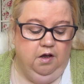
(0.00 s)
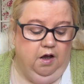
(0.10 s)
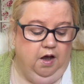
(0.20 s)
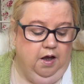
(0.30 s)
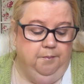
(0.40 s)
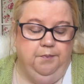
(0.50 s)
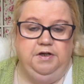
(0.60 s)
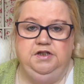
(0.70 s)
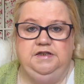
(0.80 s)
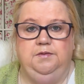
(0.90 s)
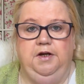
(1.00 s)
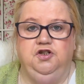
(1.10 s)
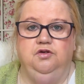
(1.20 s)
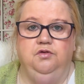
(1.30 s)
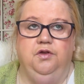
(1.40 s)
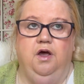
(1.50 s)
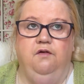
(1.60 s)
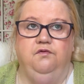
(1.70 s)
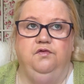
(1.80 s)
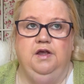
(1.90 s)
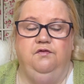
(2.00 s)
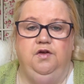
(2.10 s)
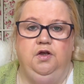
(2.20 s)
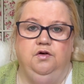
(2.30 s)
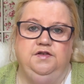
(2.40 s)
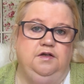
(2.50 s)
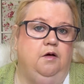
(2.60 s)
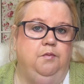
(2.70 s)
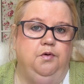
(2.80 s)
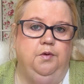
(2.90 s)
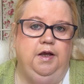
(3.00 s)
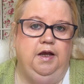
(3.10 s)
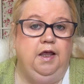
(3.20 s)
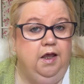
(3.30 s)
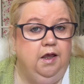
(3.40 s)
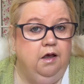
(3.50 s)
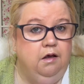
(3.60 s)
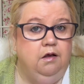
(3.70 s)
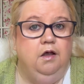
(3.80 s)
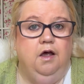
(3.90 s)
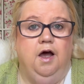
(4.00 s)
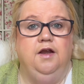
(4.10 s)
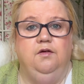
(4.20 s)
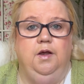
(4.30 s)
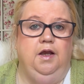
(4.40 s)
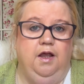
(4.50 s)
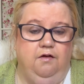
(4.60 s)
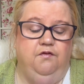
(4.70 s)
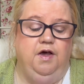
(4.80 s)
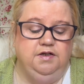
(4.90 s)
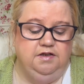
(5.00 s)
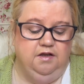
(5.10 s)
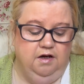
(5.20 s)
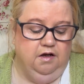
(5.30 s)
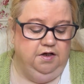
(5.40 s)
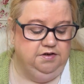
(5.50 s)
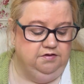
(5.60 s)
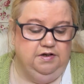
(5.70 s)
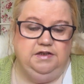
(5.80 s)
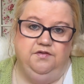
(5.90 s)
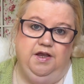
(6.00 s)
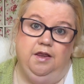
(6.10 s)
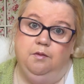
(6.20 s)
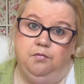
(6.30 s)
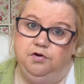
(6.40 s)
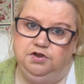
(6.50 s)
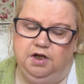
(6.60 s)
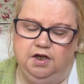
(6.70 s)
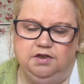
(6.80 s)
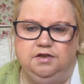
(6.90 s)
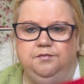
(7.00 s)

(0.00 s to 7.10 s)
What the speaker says: But just to make sure that I've definitely got a sample in here, I do it in here first, and then I use the rest of it in the project.